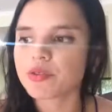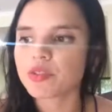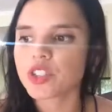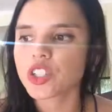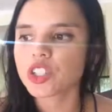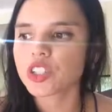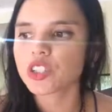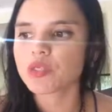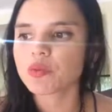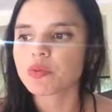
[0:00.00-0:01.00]

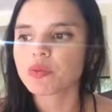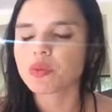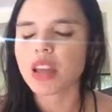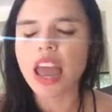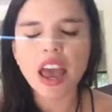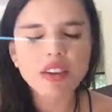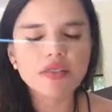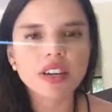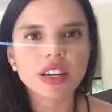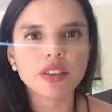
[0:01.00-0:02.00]
just
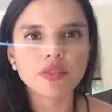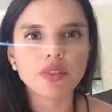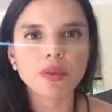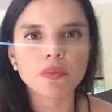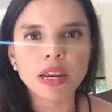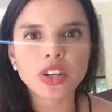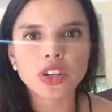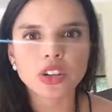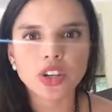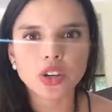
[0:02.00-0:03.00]
heavy
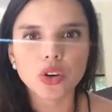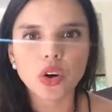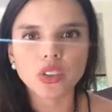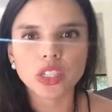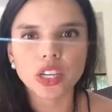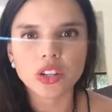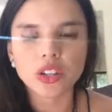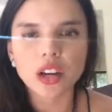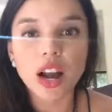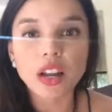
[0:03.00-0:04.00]
information that you're holding in
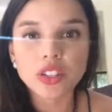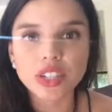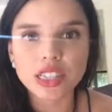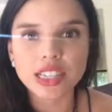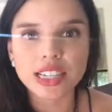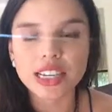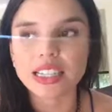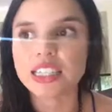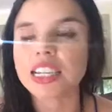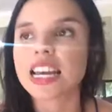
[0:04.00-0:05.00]
your
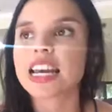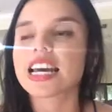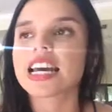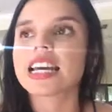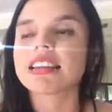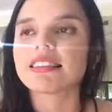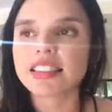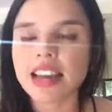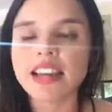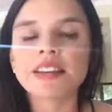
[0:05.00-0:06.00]
consciousness,
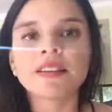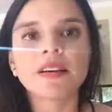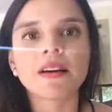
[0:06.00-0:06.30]
then